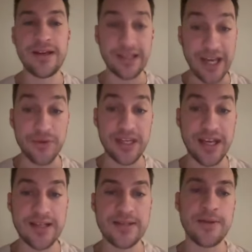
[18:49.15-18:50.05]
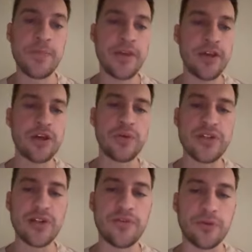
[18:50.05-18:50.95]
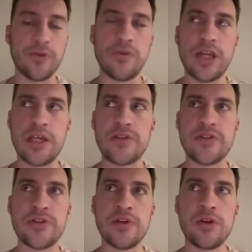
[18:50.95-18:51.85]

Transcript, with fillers: a thousand x, your risk of ruin is